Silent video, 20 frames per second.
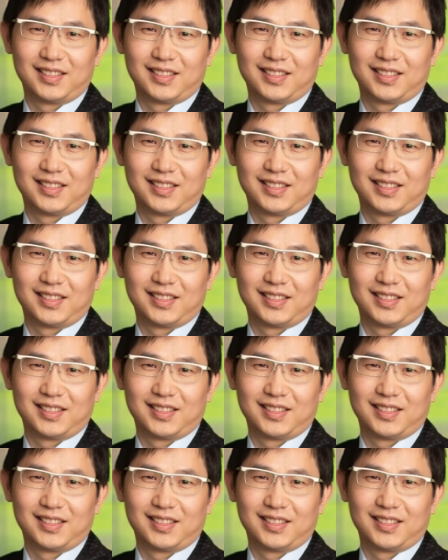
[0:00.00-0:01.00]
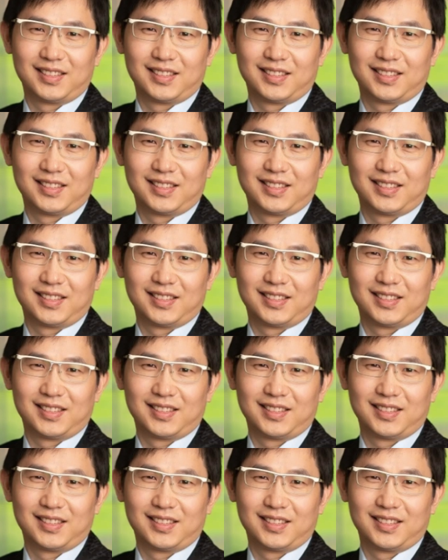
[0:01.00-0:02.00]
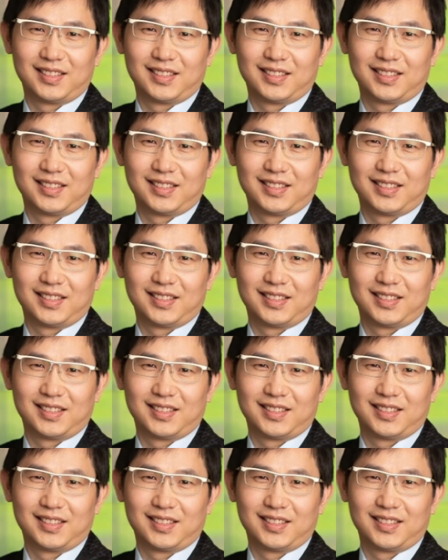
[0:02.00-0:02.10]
This is a still picture; no speech is visible.